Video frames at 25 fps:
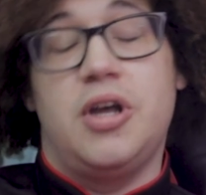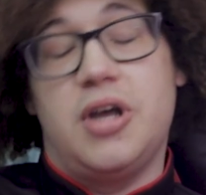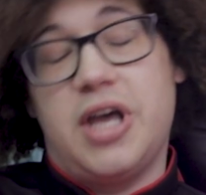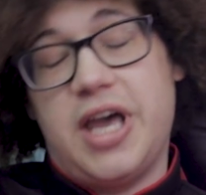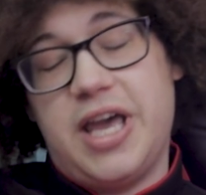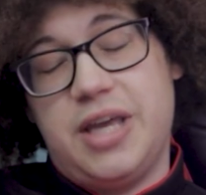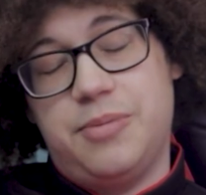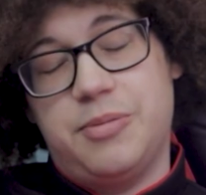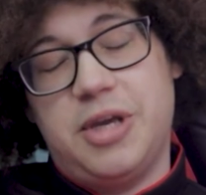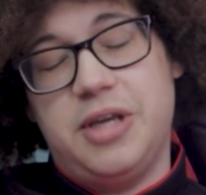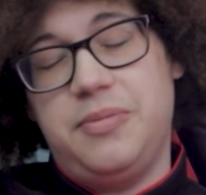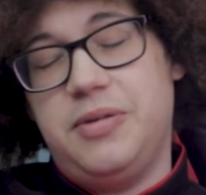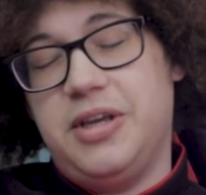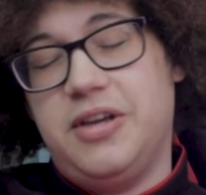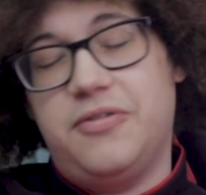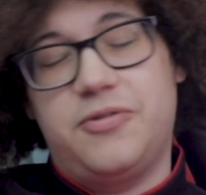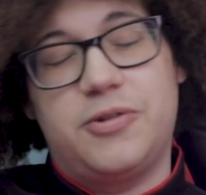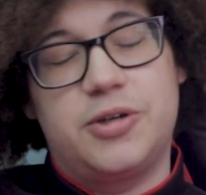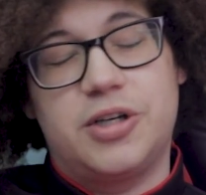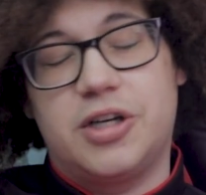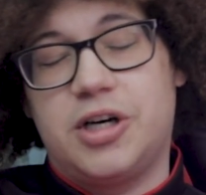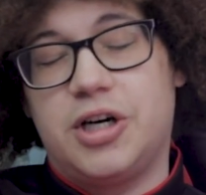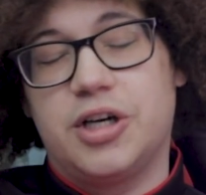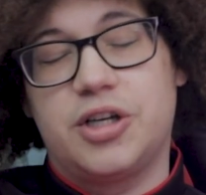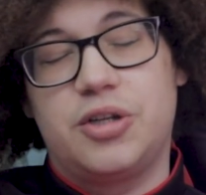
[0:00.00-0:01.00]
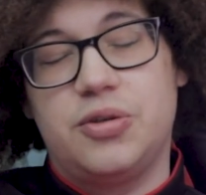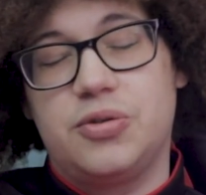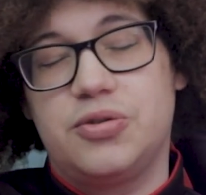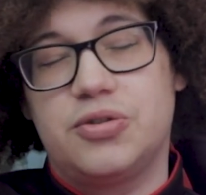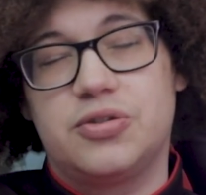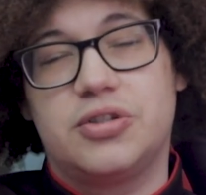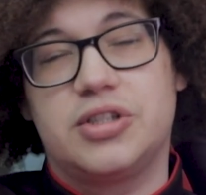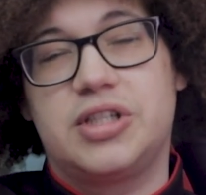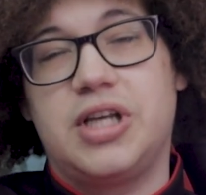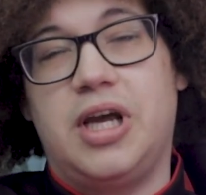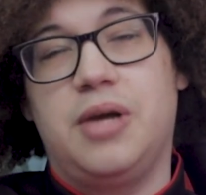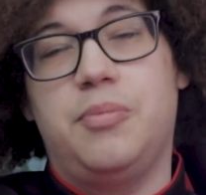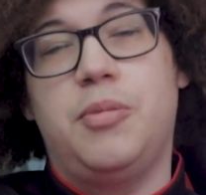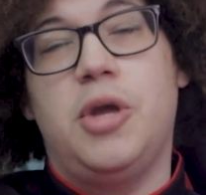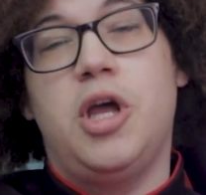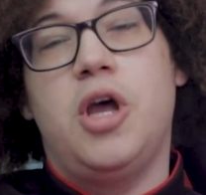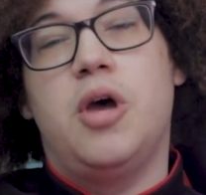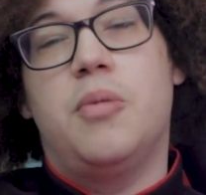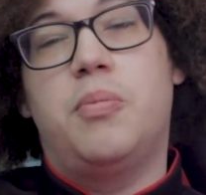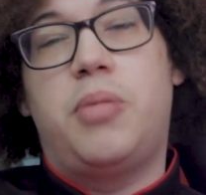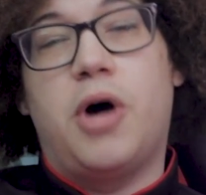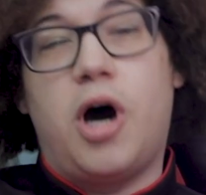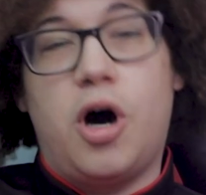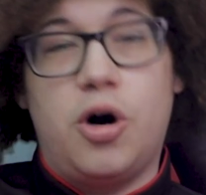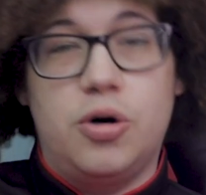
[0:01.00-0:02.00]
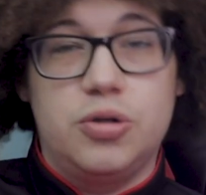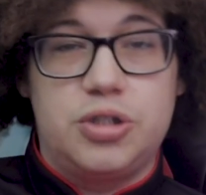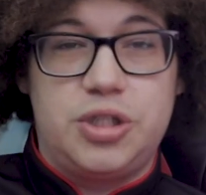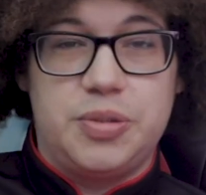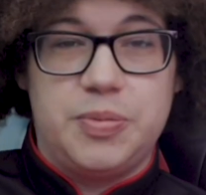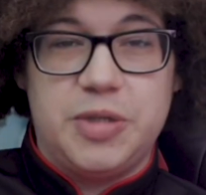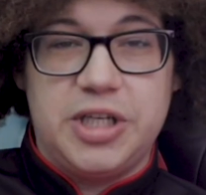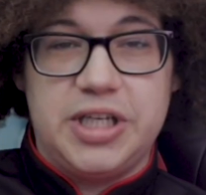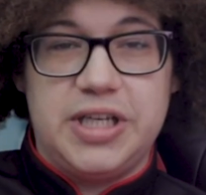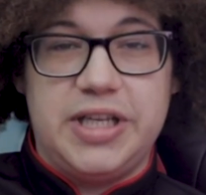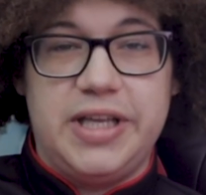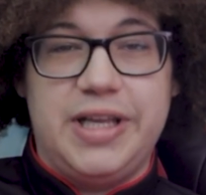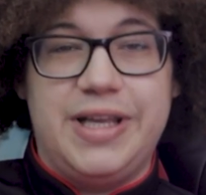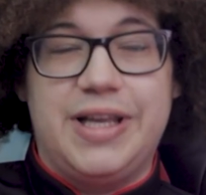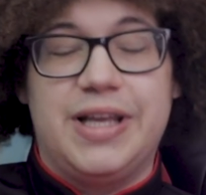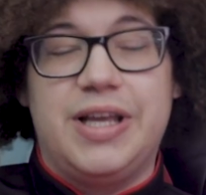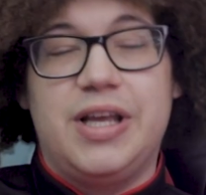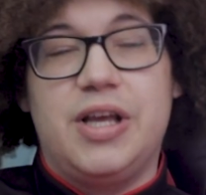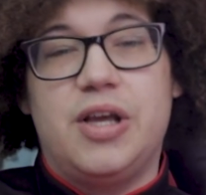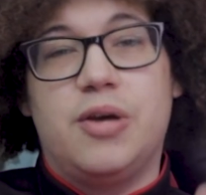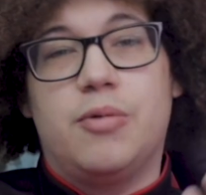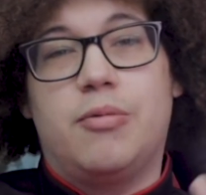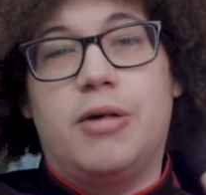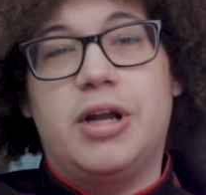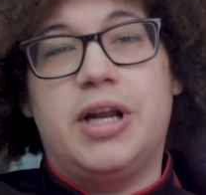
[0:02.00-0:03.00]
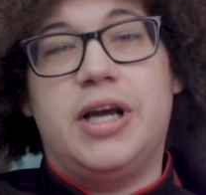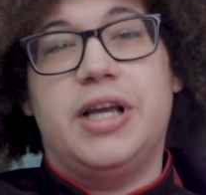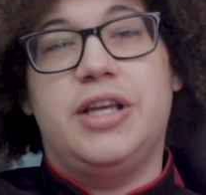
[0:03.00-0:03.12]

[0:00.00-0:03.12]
hey, maybe everyone argued all the time, but ultimately, when